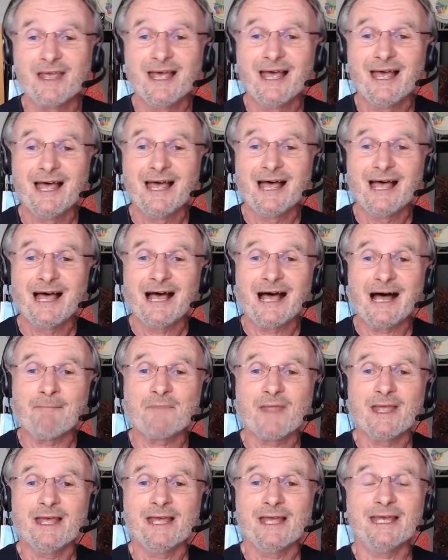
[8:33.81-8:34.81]
Um,
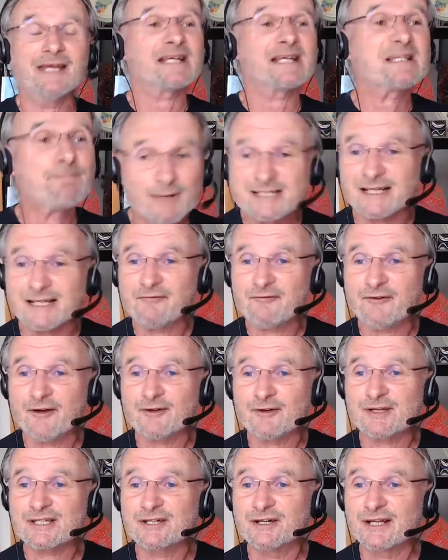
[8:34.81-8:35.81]
it explicitly
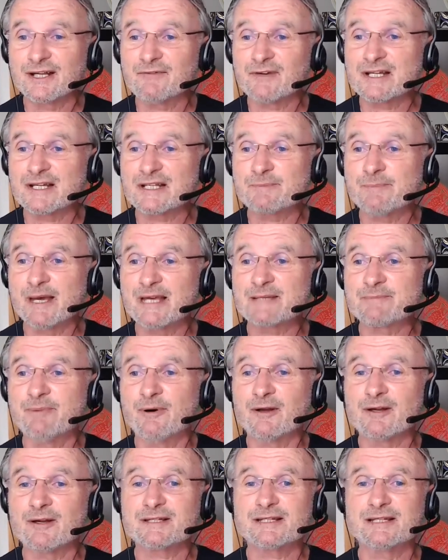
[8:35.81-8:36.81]
focused on evidence based
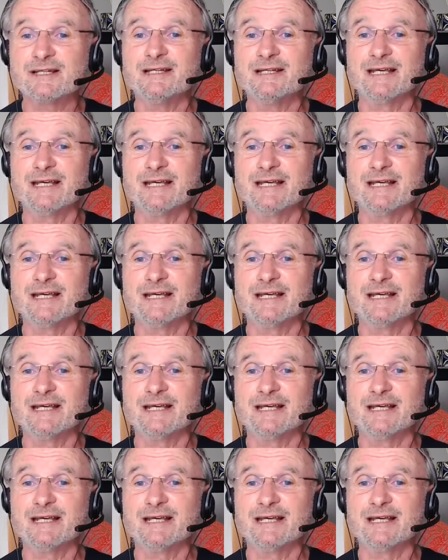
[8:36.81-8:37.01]
policy.